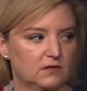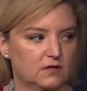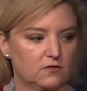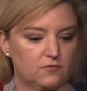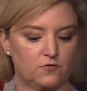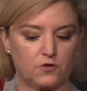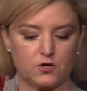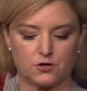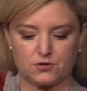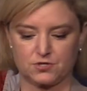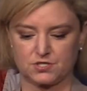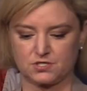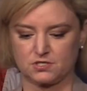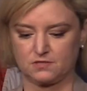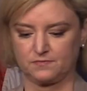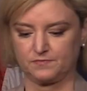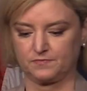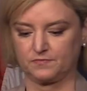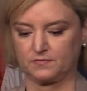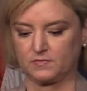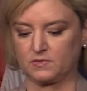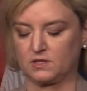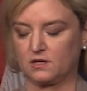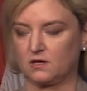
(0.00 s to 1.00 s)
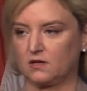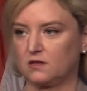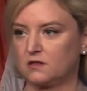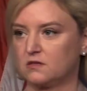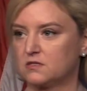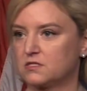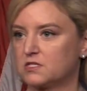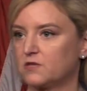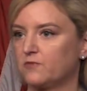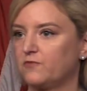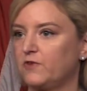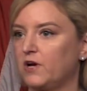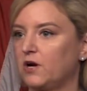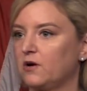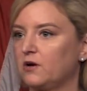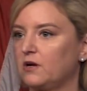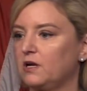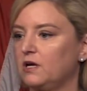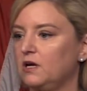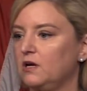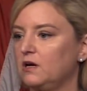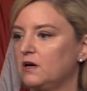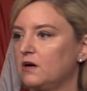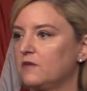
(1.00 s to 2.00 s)
First, the
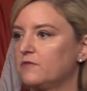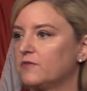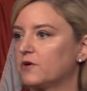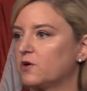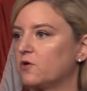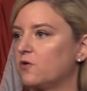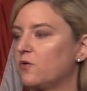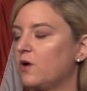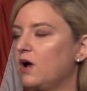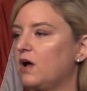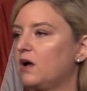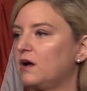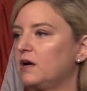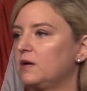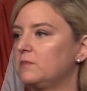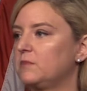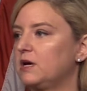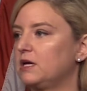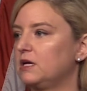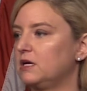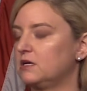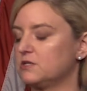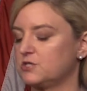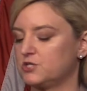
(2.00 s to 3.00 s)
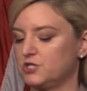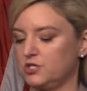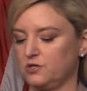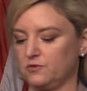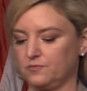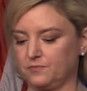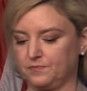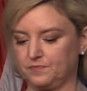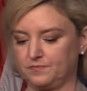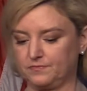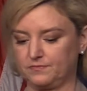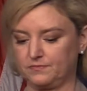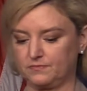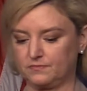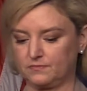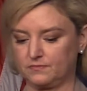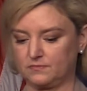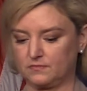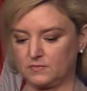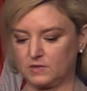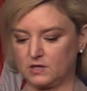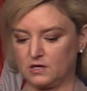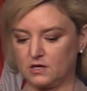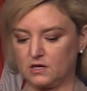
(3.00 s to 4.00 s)
severity of the crime at issue.
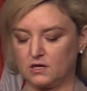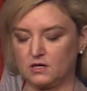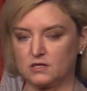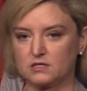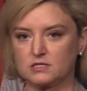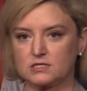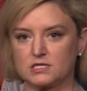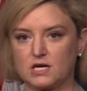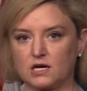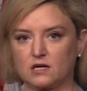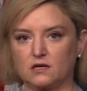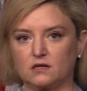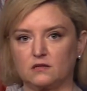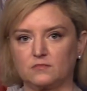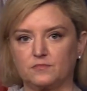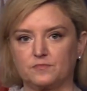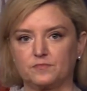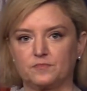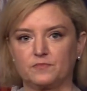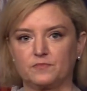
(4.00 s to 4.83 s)
Second,